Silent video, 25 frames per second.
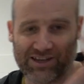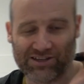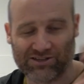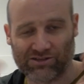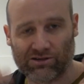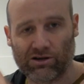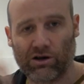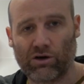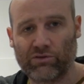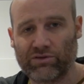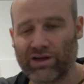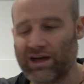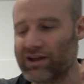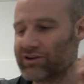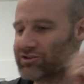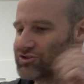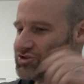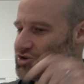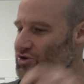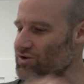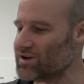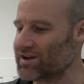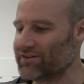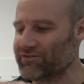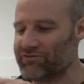scroll down and
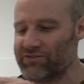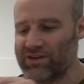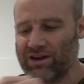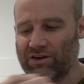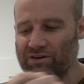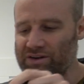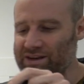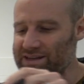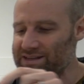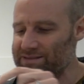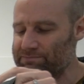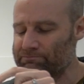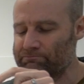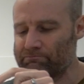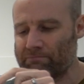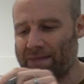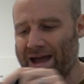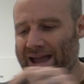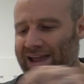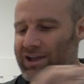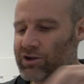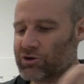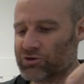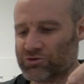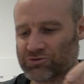sure enough, there it is,
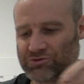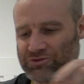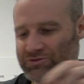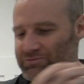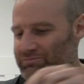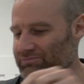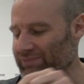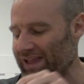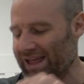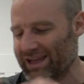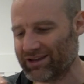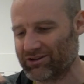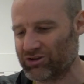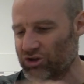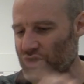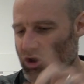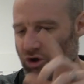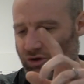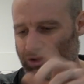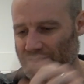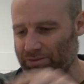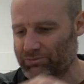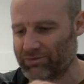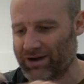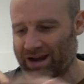mangled, like
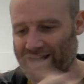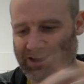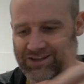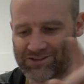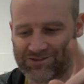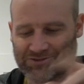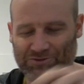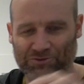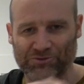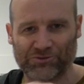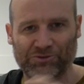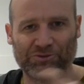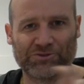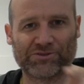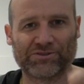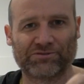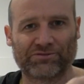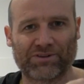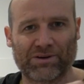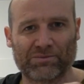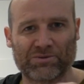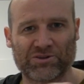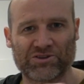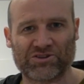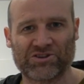curly brackets and all sorts of
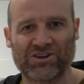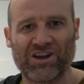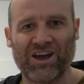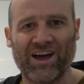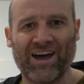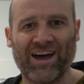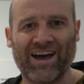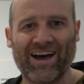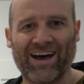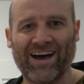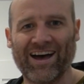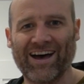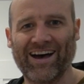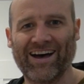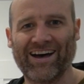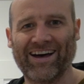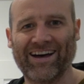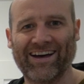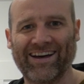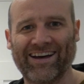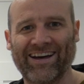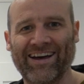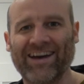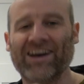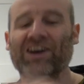rubbish.
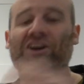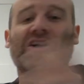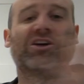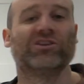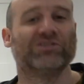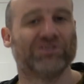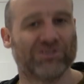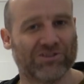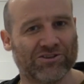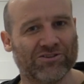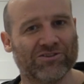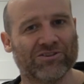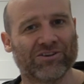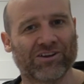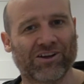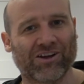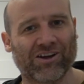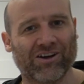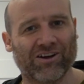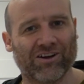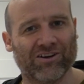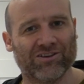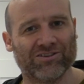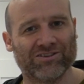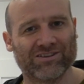Because the
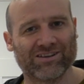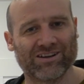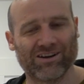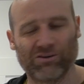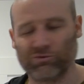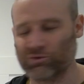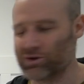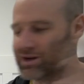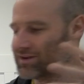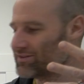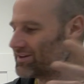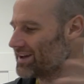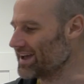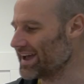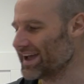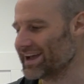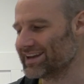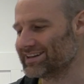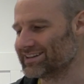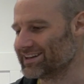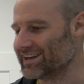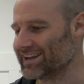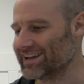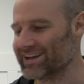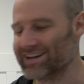Unicode or whatever
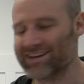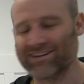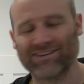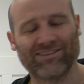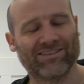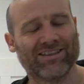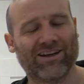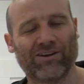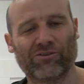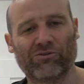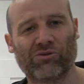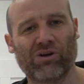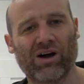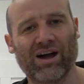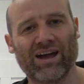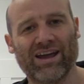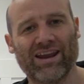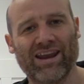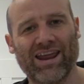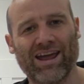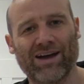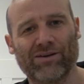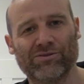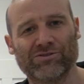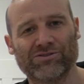handling that
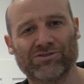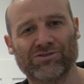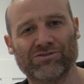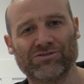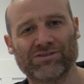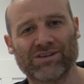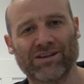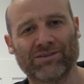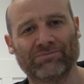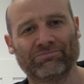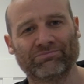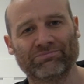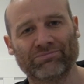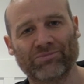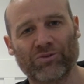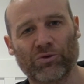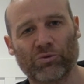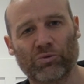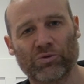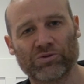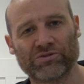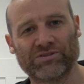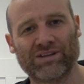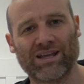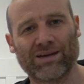Ryanair was using
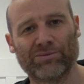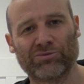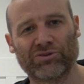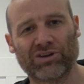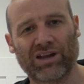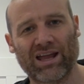wasn't able to